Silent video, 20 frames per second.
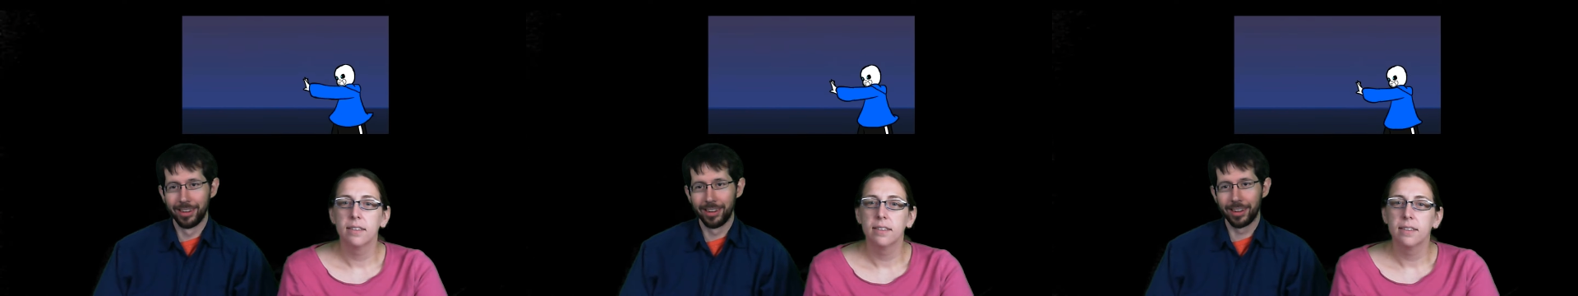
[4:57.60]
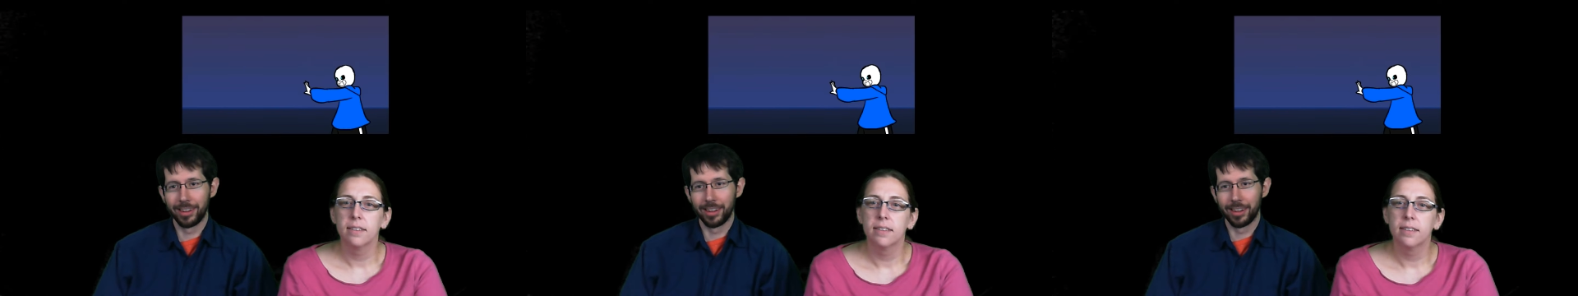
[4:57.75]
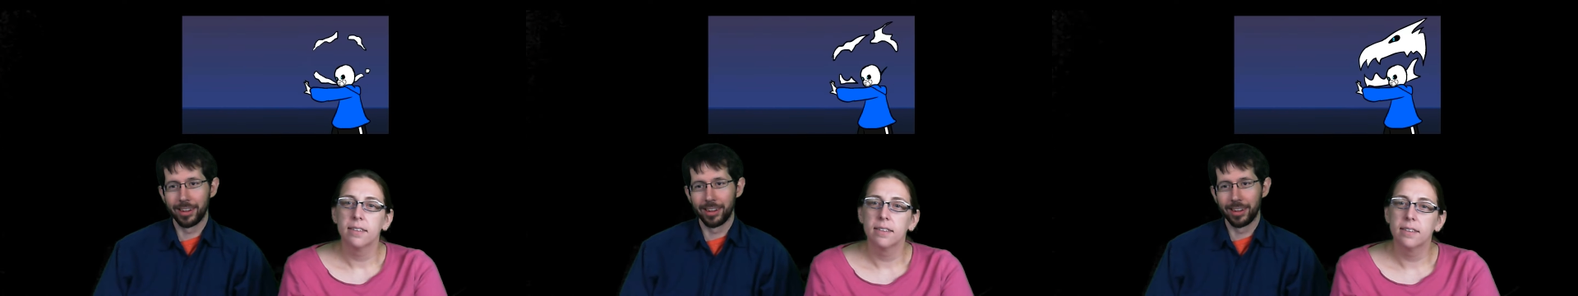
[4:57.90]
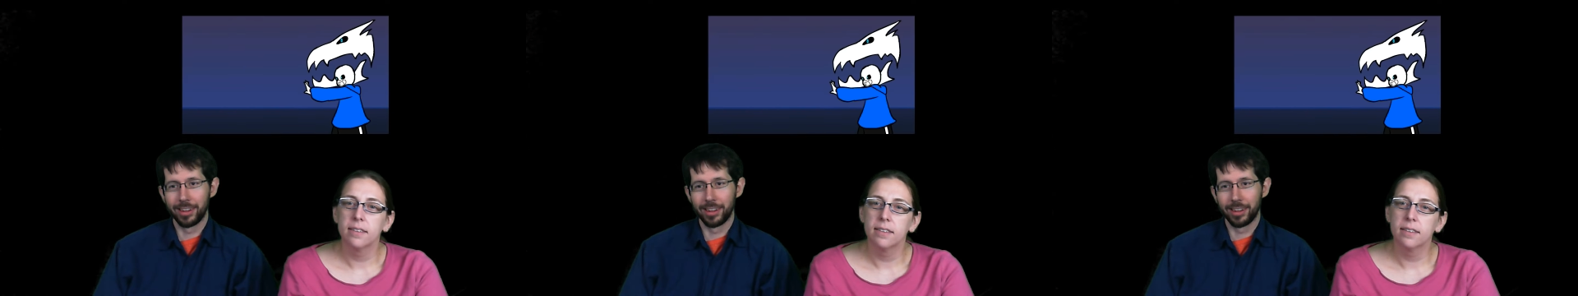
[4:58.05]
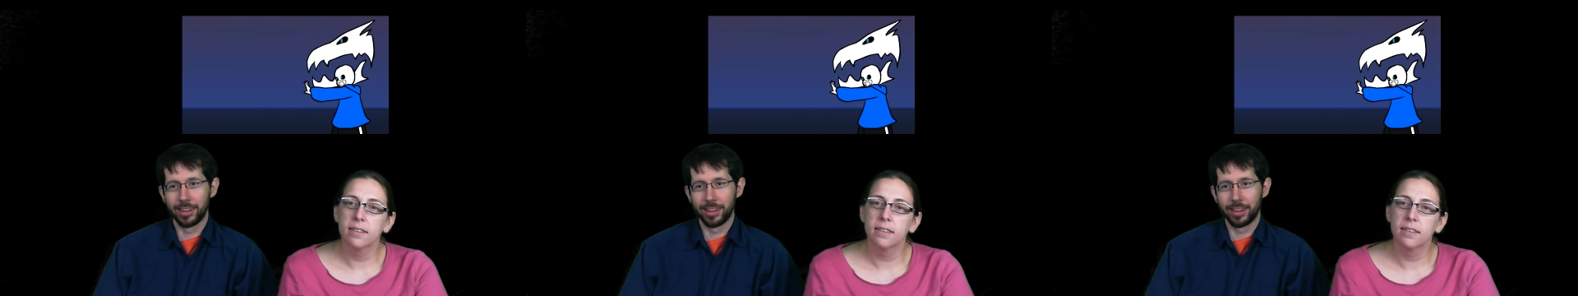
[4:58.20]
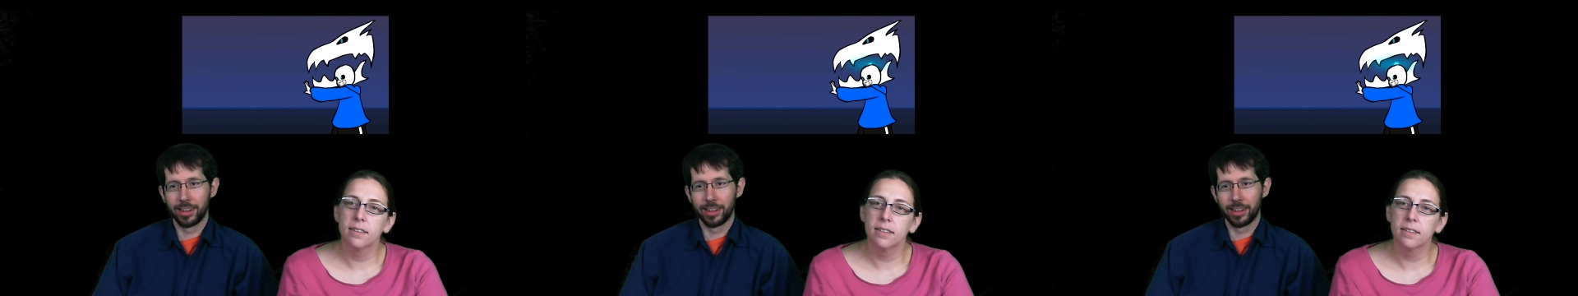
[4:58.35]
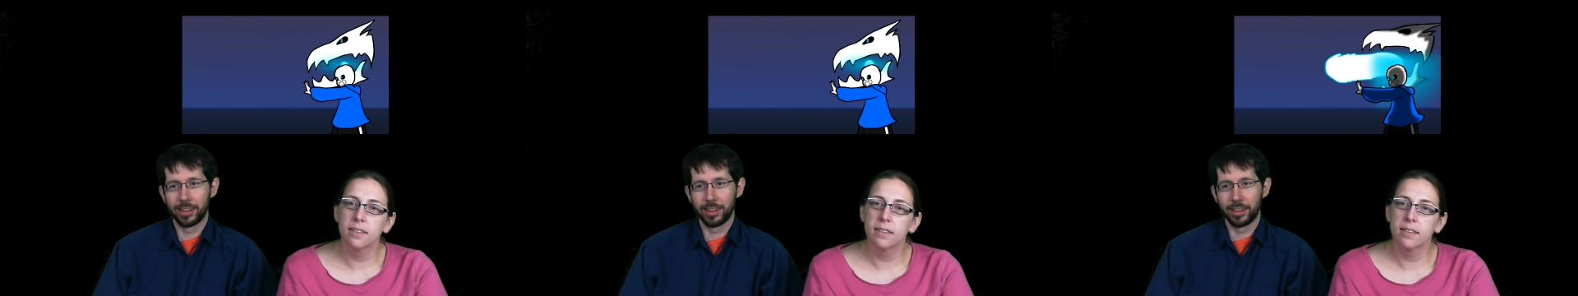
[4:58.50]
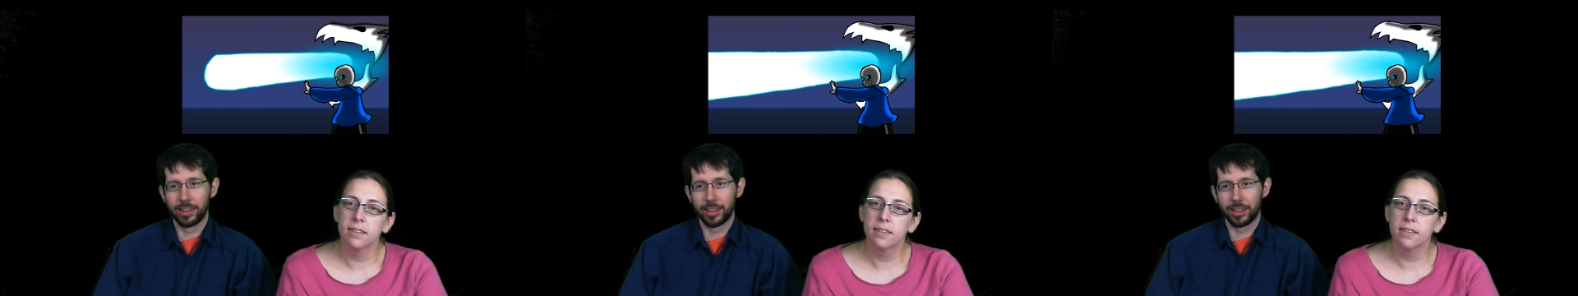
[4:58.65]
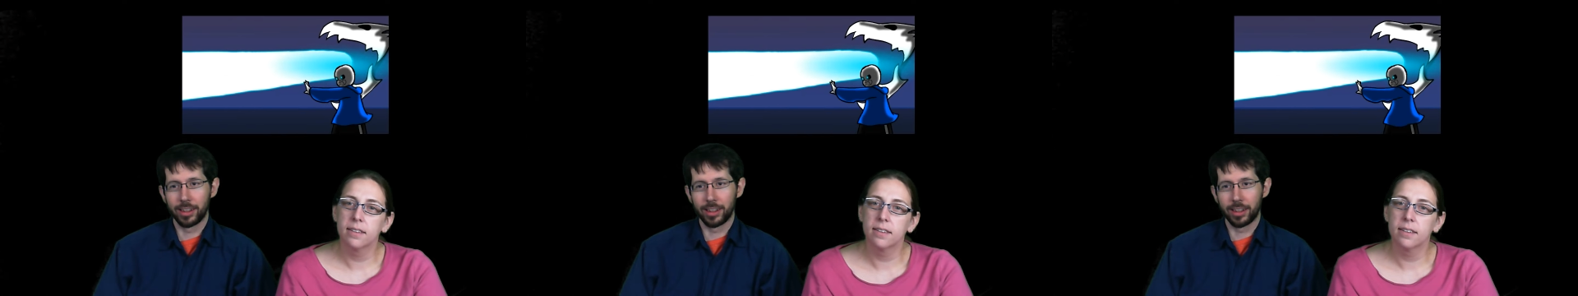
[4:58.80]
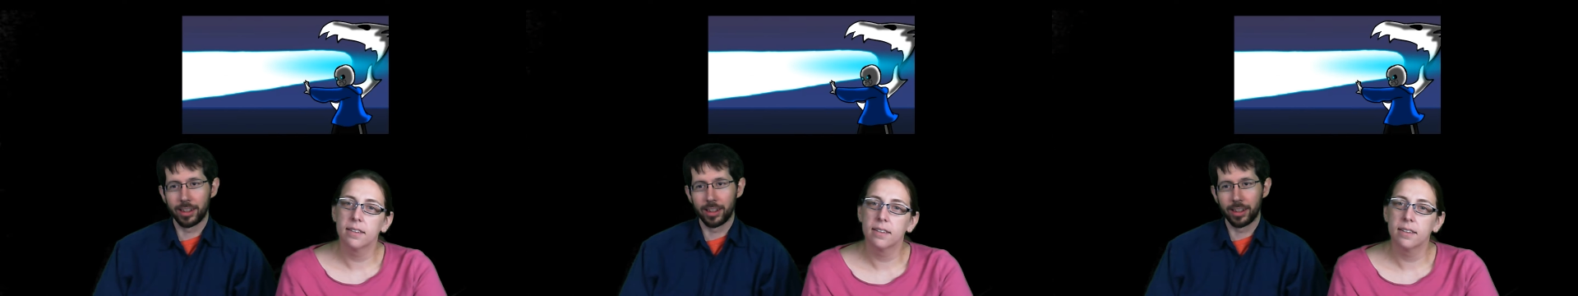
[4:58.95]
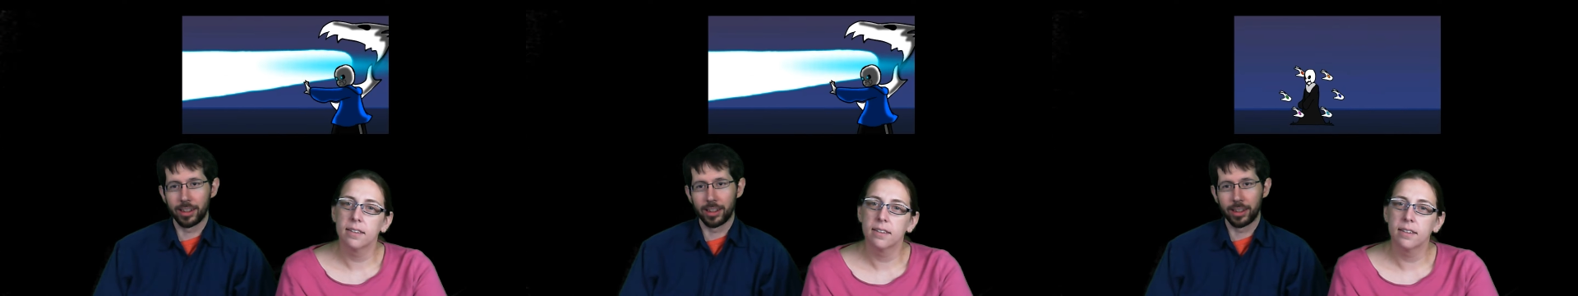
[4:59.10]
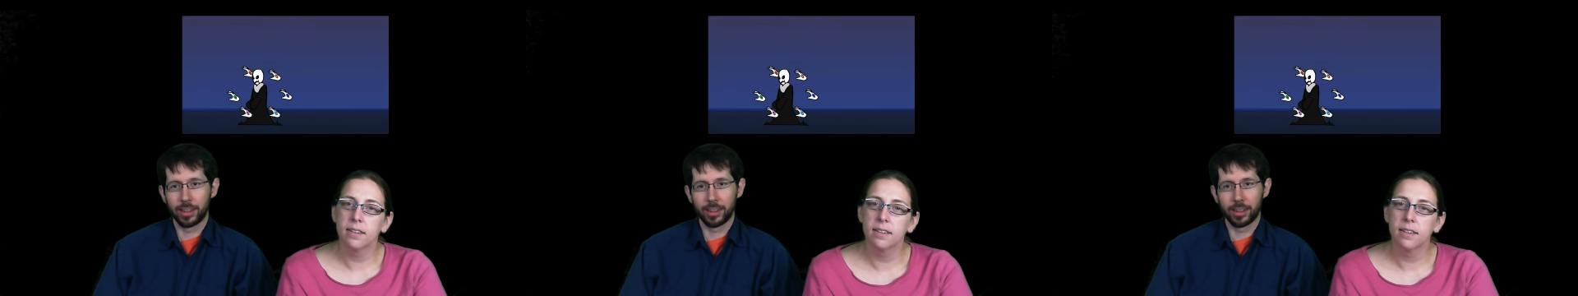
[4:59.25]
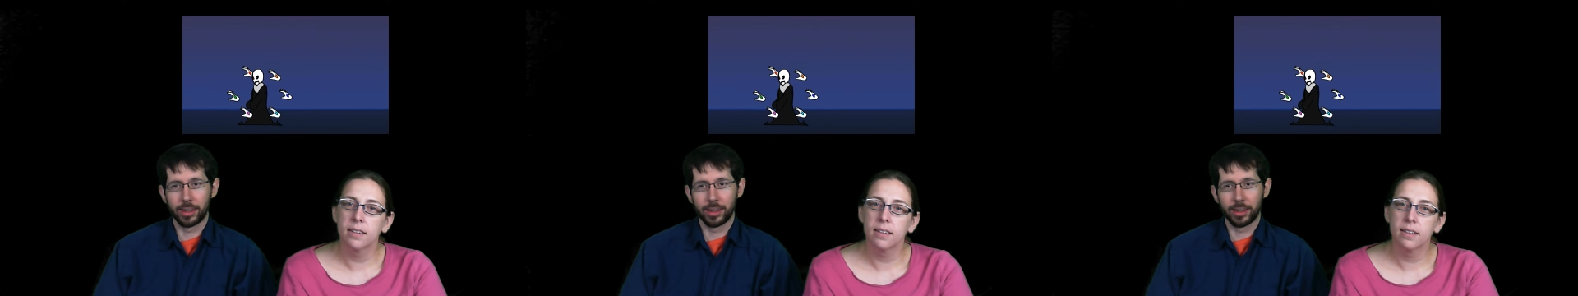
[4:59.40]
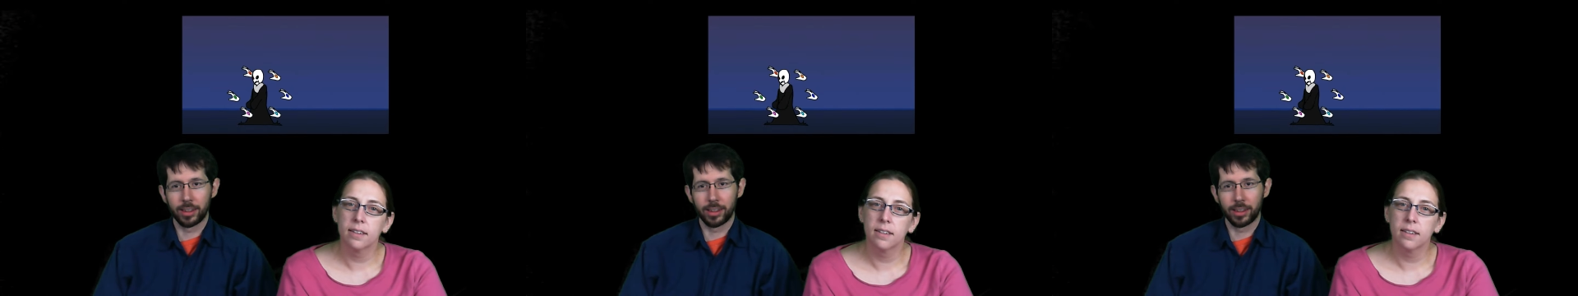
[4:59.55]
Nothing is said.